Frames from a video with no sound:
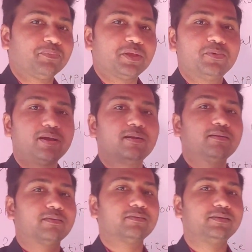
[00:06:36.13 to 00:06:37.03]
You
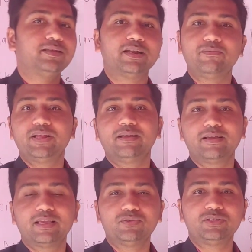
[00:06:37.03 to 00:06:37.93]
can see that
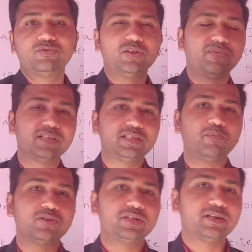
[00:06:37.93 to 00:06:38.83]
FD gives you the fixed
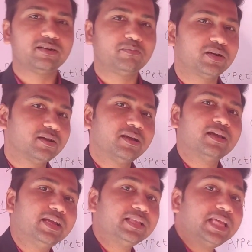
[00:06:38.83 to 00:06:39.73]
deposit rate, but
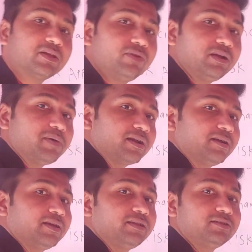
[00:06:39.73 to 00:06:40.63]
in the equity
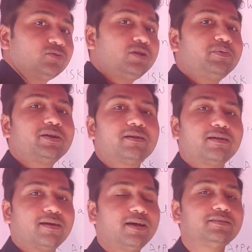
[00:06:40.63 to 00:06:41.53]
market there is no limit.
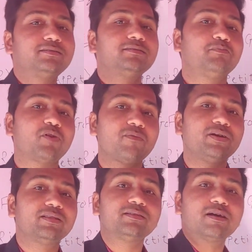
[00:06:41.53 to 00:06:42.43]
As the
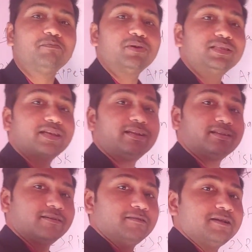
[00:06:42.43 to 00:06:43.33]
profit these companies
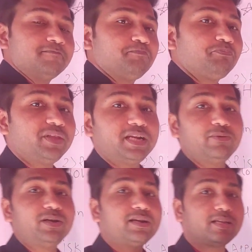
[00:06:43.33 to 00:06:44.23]
gain, the
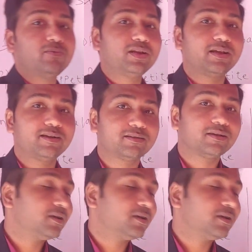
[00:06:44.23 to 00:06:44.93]
dividend you will get.